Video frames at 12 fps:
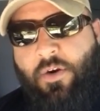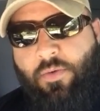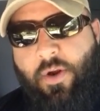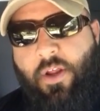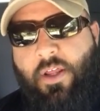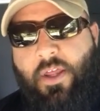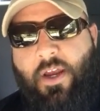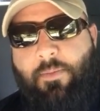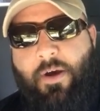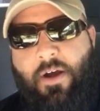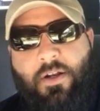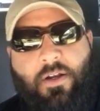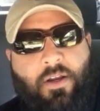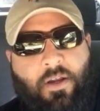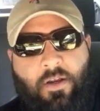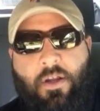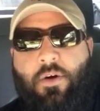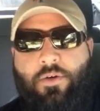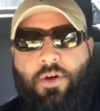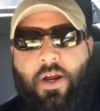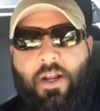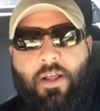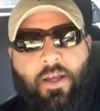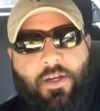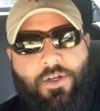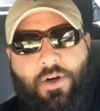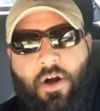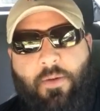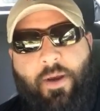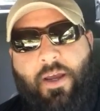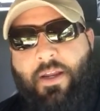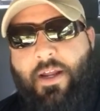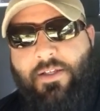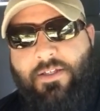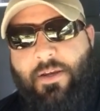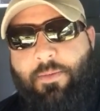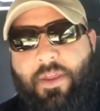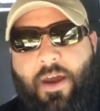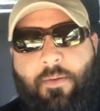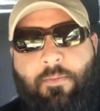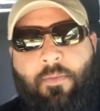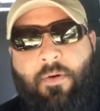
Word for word: really think about you know, training like a strongman, getting some of that